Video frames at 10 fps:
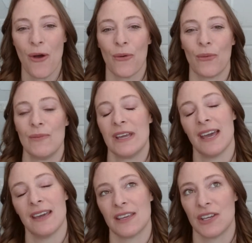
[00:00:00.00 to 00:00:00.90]
When we
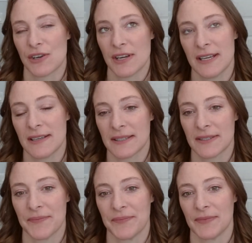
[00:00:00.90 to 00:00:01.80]
get
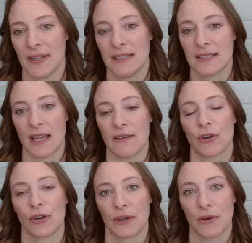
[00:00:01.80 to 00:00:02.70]
curious instead of
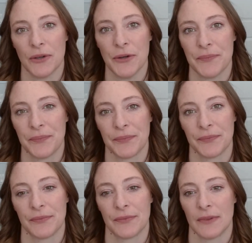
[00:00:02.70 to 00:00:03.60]
critical,
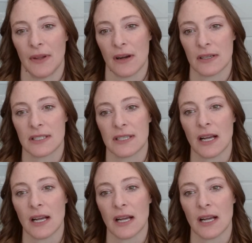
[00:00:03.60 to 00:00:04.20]
our stuck